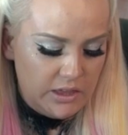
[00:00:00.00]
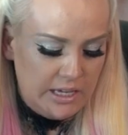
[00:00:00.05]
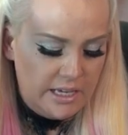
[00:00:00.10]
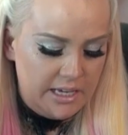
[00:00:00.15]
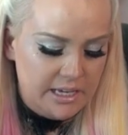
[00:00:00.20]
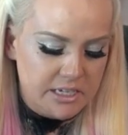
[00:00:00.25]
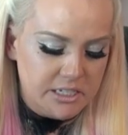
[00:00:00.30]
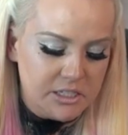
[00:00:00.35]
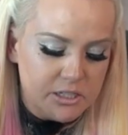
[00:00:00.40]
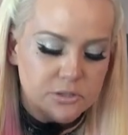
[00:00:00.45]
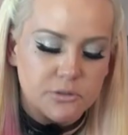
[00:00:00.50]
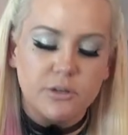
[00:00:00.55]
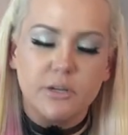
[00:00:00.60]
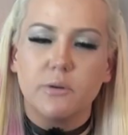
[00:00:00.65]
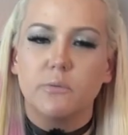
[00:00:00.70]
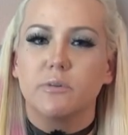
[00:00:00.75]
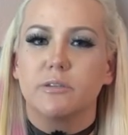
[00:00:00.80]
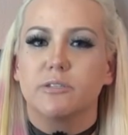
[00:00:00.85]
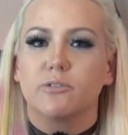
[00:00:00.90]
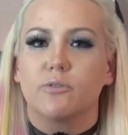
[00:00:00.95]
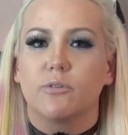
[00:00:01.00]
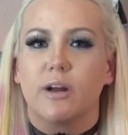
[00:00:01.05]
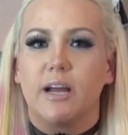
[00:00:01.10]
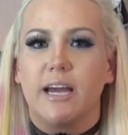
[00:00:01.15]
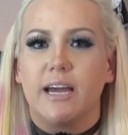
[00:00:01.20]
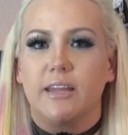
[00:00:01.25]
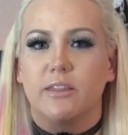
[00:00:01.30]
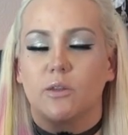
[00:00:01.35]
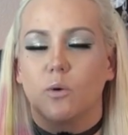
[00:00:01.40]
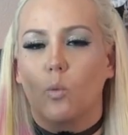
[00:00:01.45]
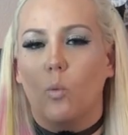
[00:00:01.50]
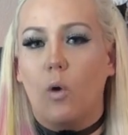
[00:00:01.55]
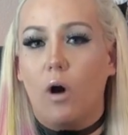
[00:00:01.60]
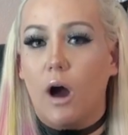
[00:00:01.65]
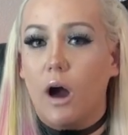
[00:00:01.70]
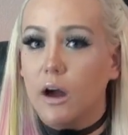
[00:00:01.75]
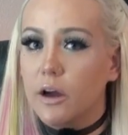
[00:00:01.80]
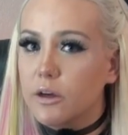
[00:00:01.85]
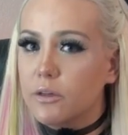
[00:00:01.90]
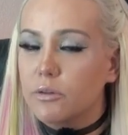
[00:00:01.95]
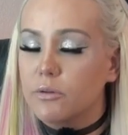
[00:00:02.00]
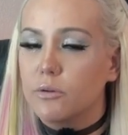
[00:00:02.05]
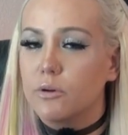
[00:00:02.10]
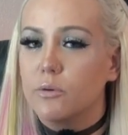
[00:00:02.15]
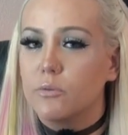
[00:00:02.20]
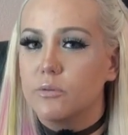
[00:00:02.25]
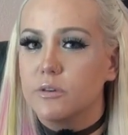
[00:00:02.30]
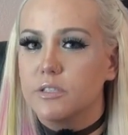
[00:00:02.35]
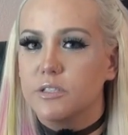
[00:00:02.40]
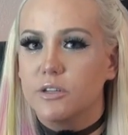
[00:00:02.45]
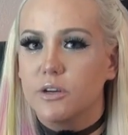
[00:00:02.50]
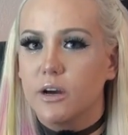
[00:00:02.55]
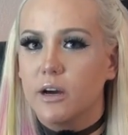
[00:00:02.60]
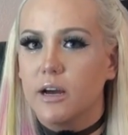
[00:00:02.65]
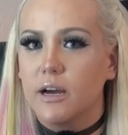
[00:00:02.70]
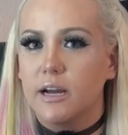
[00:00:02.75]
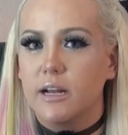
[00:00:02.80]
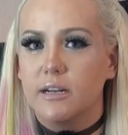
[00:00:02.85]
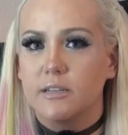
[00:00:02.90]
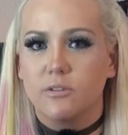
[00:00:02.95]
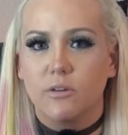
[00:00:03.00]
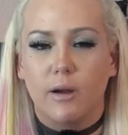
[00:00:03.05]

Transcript: The history was great. The walkthrough was good.